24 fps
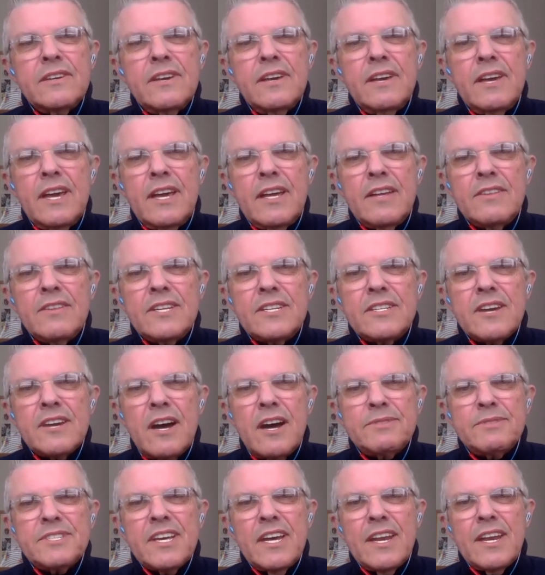in the
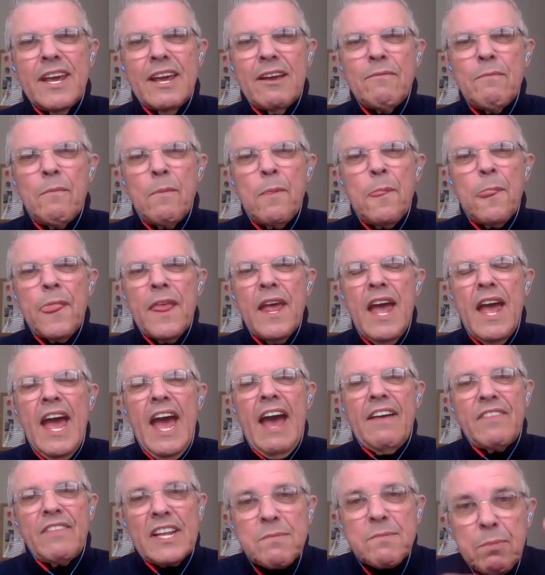typesetting.
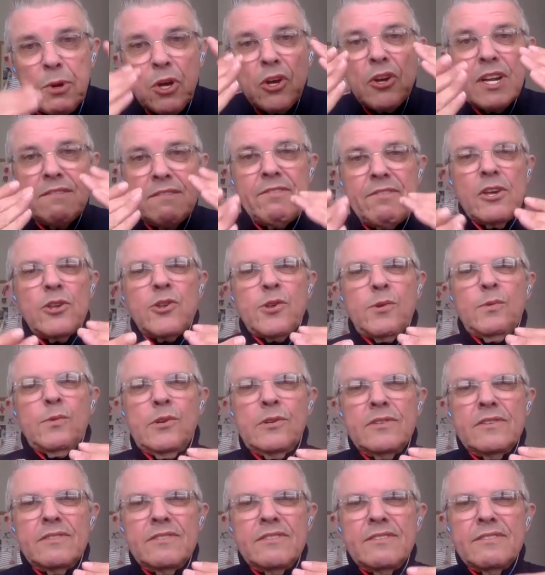And that's purely visual,
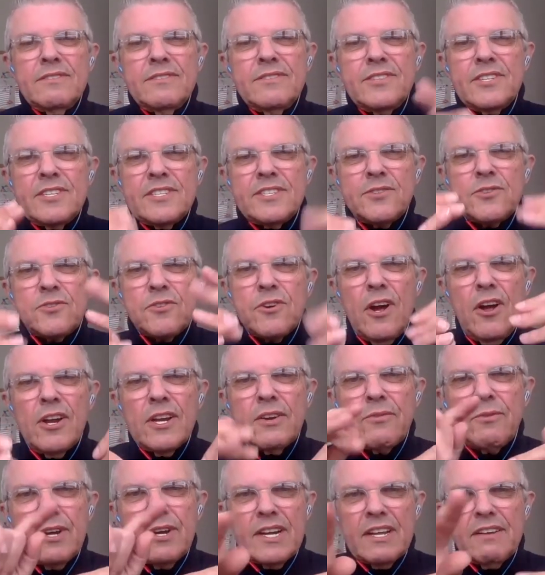just
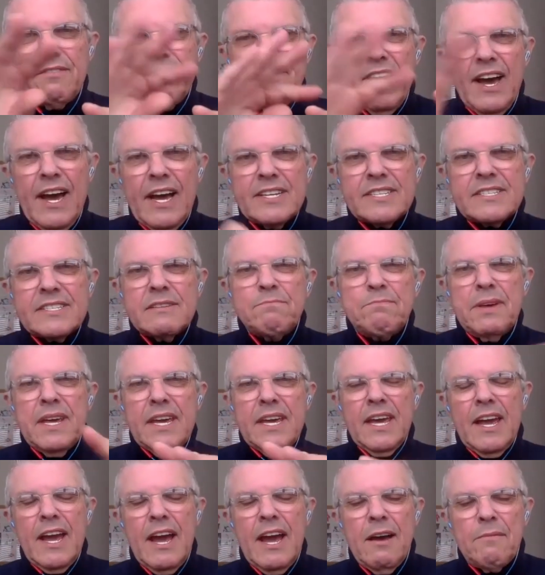scrolling really fast and
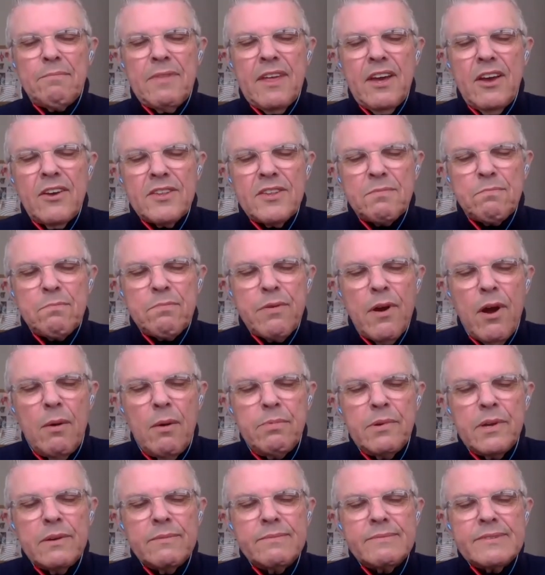picking up those
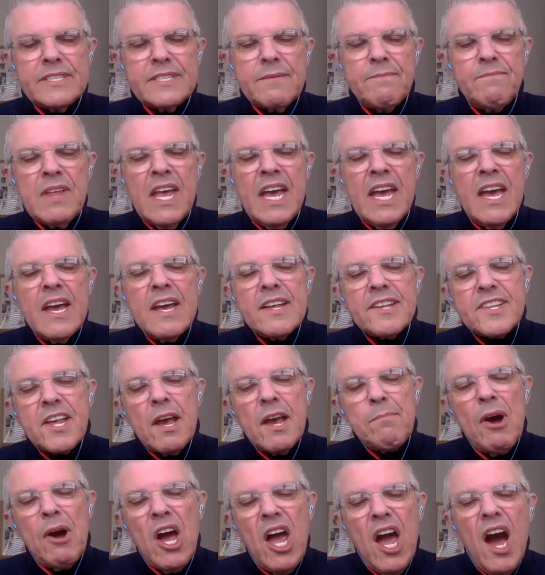problems. So
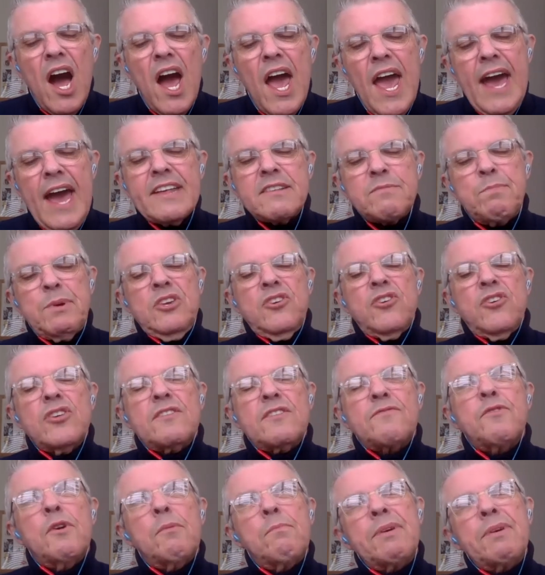my eye has been
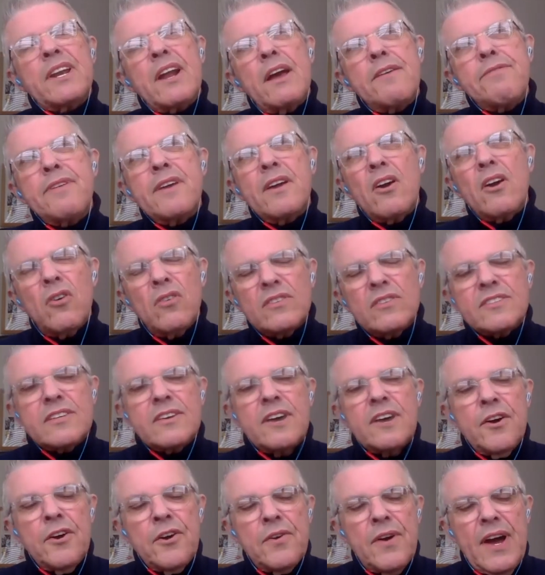useful, but I think
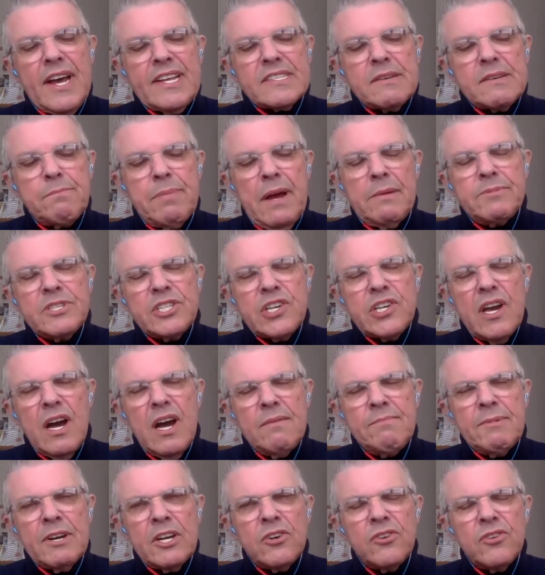also as a publisher,
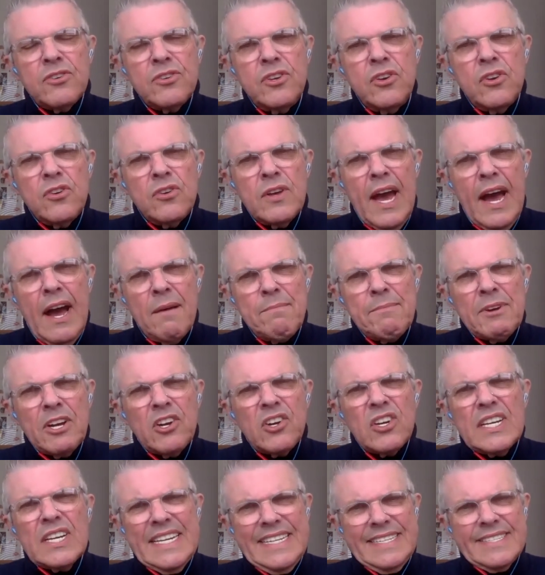I'm a
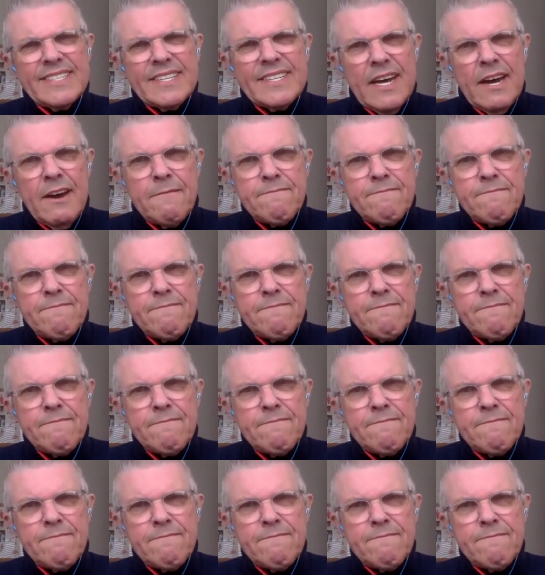good listener.